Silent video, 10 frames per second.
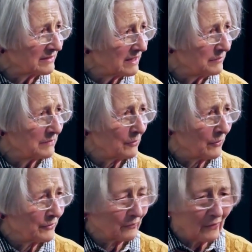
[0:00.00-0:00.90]
Then people
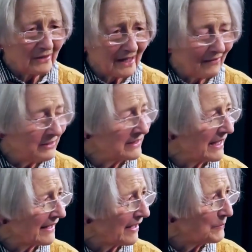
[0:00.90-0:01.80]
wonder what, how did that
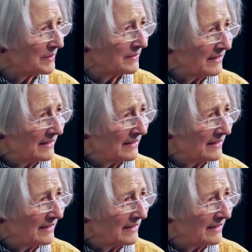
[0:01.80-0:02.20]
happen?